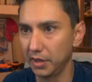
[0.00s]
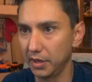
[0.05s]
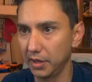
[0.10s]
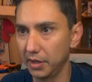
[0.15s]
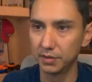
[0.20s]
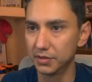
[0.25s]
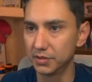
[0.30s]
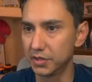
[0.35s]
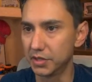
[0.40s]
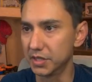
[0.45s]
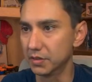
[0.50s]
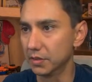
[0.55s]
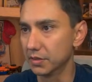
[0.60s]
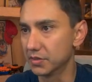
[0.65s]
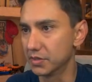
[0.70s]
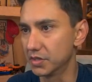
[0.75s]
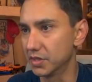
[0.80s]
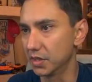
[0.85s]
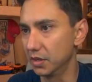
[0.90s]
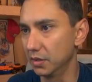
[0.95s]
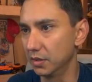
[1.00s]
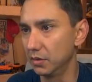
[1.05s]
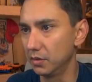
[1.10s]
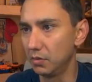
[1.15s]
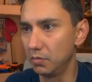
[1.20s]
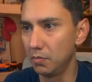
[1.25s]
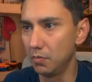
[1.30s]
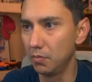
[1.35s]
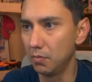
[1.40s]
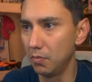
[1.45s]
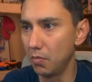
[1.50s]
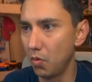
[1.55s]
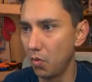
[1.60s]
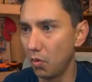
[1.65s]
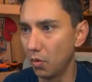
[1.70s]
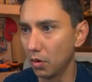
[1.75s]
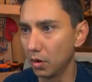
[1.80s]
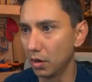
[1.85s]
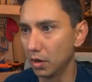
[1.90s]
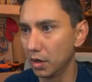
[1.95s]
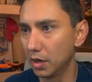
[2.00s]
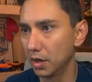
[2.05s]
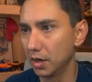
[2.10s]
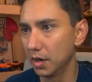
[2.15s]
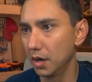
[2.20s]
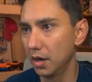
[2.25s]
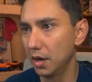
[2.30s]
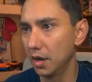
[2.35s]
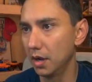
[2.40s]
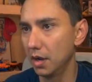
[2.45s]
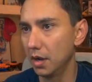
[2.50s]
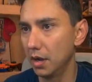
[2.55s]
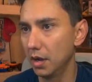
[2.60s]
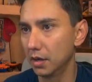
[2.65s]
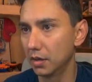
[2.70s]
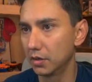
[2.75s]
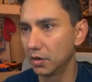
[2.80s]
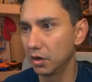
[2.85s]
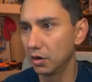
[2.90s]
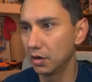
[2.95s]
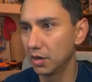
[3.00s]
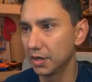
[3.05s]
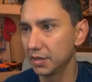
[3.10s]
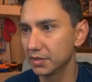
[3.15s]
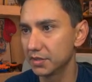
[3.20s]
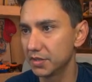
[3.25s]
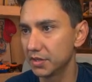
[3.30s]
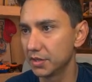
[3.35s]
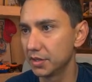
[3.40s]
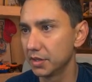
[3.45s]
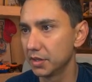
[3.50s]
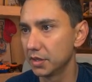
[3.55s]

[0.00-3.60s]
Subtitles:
This looks a little more current.